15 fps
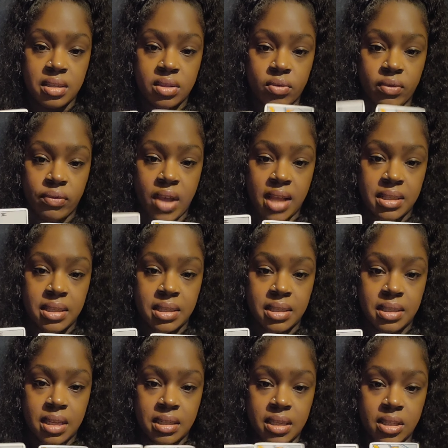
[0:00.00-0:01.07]
So five to the
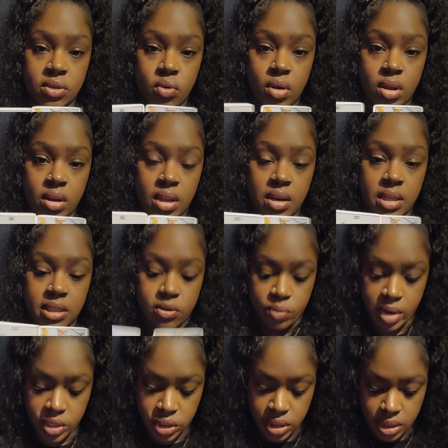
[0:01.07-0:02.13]
six and it's going in this
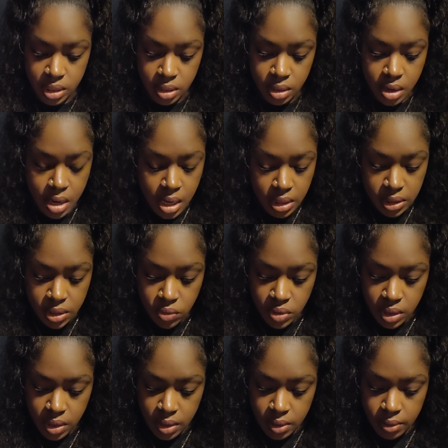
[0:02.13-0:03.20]
direction here. So
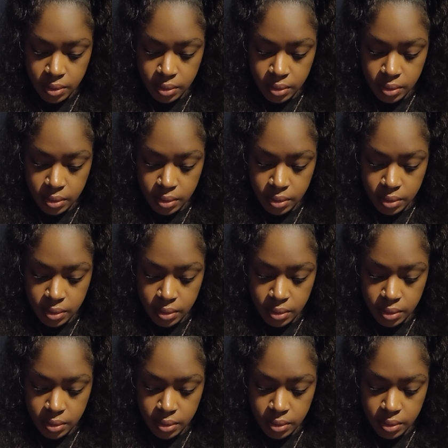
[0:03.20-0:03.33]
yeah.